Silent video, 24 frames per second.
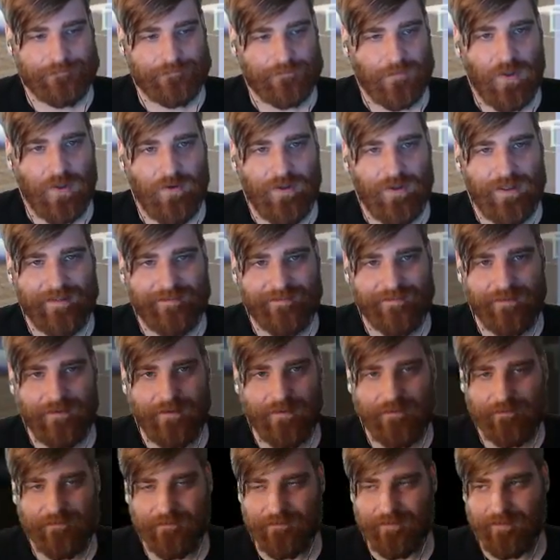Oh, I guess it could
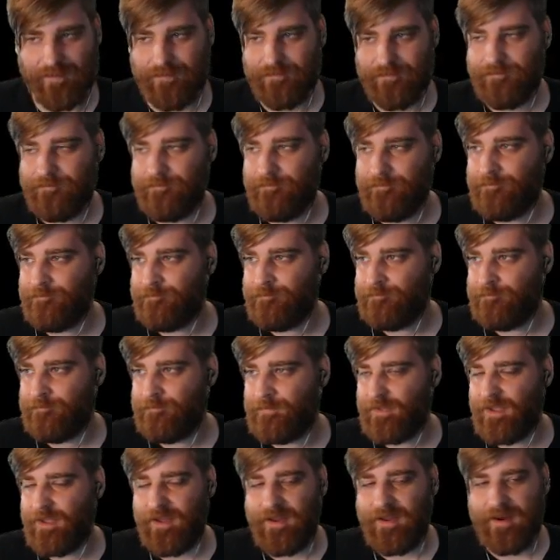have
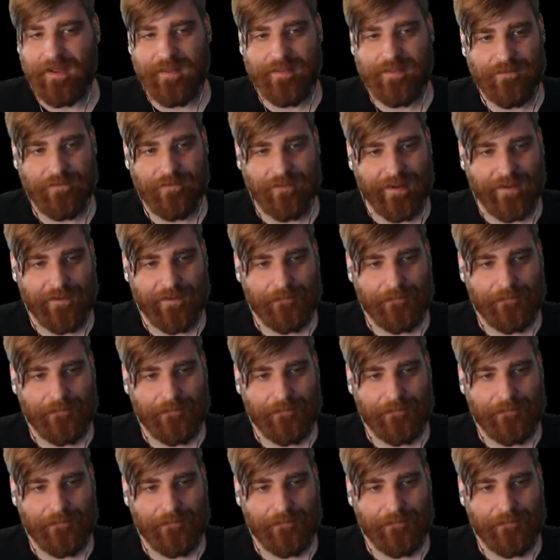gone either way.